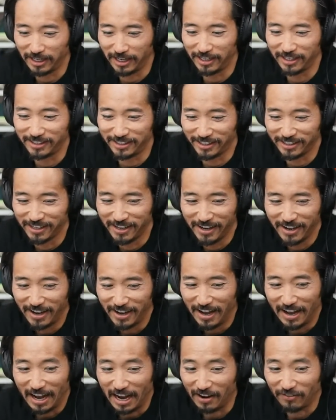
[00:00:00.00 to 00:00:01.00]
Shannon says,
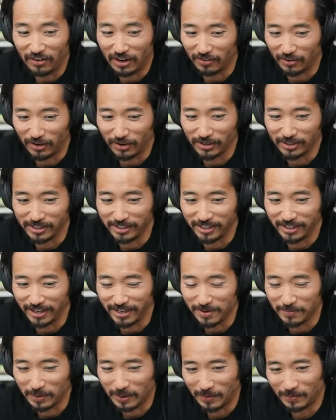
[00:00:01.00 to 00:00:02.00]
I've never heard
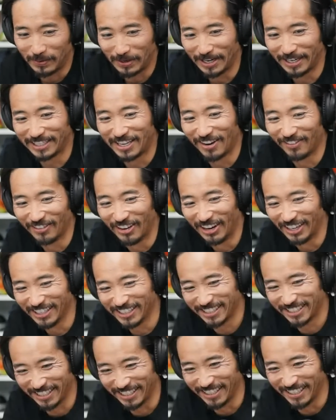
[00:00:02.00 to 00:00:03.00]
CIM compared to
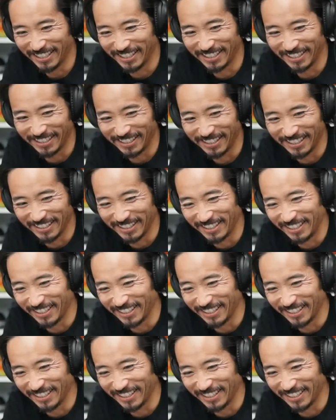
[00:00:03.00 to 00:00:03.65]
Boston.